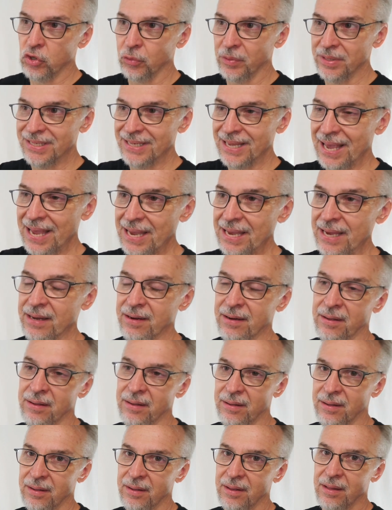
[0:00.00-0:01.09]
retain
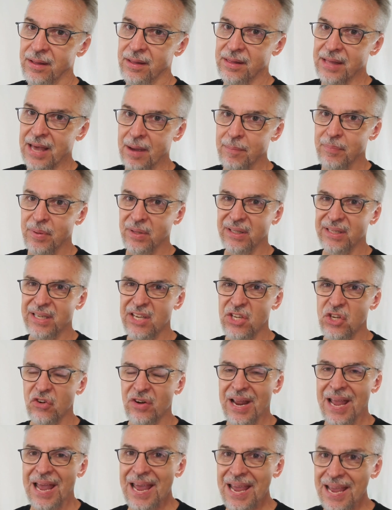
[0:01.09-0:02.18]
that billet in
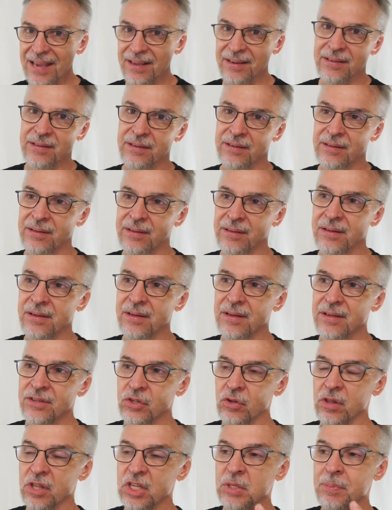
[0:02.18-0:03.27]
your hand.
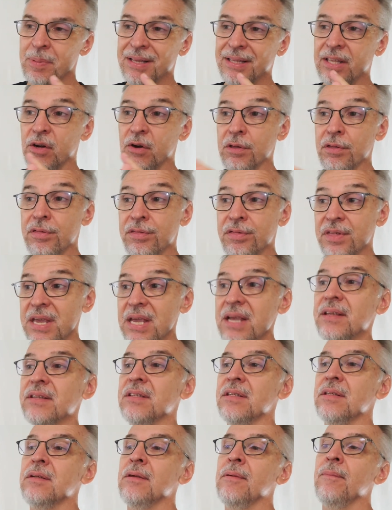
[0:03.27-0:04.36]
So the spectator
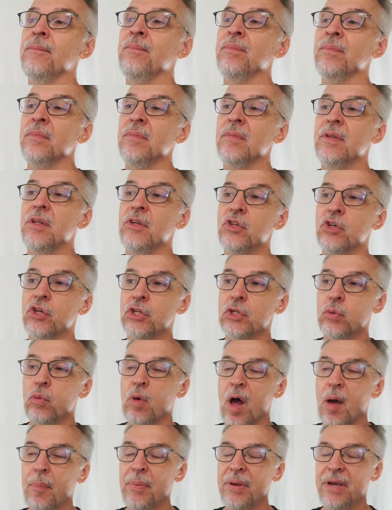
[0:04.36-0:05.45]
thinks that you're
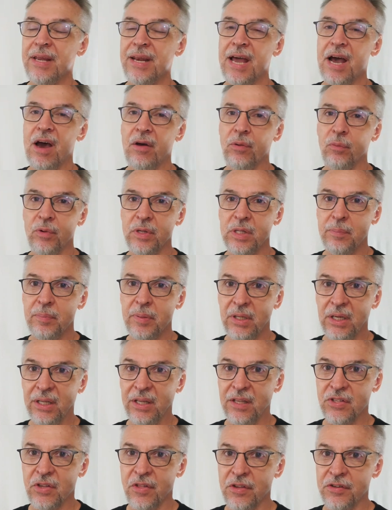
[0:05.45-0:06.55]
swapping it out with a
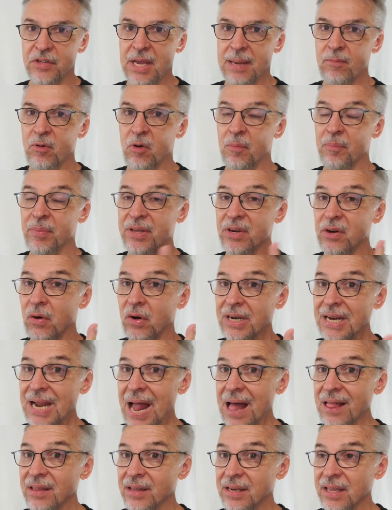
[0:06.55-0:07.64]
billet that's on the table, but in
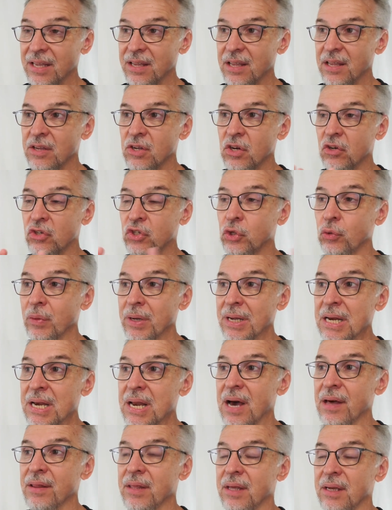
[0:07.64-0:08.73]
reality, you're
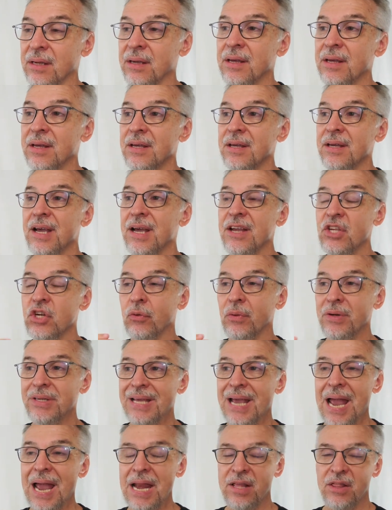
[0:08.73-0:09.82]
doing nothing and you're
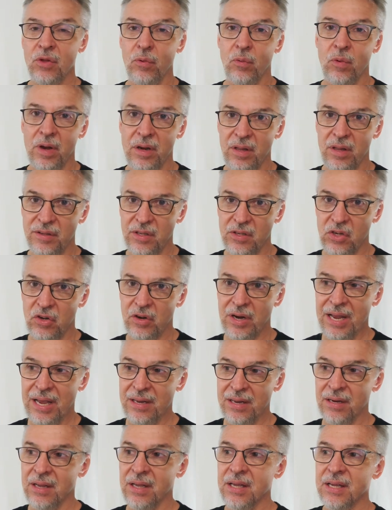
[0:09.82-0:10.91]
retaining the one that's in your
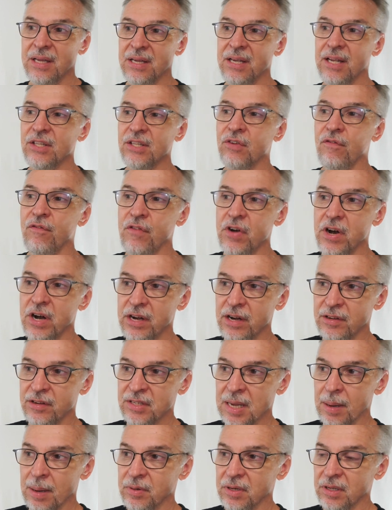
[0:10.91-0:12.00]
hand. It's very
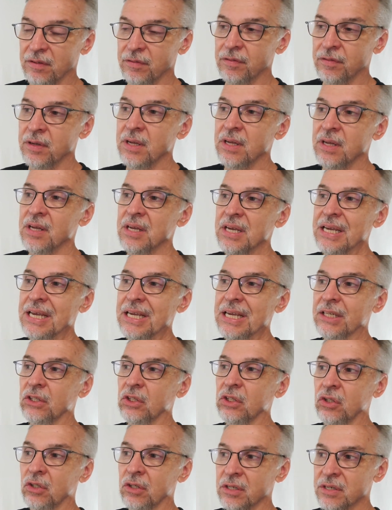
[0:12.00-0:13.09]
deceptive.
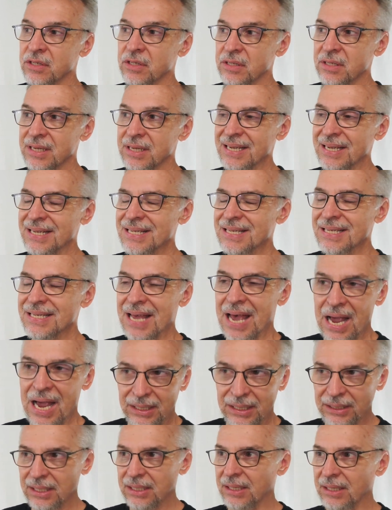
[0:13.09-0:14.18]
It looks
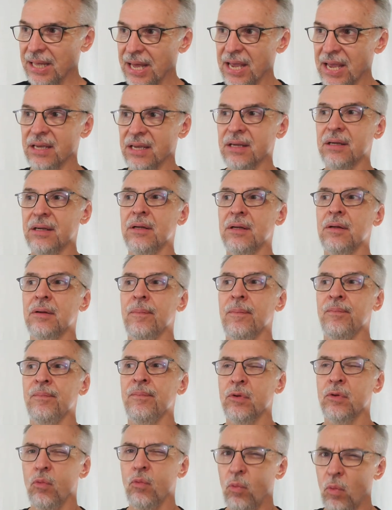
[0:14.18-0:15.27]
exactly like
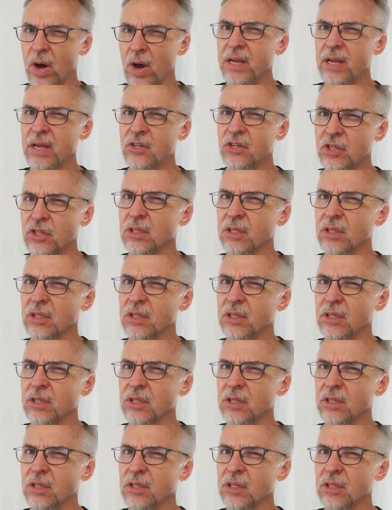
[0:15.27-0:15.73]
what it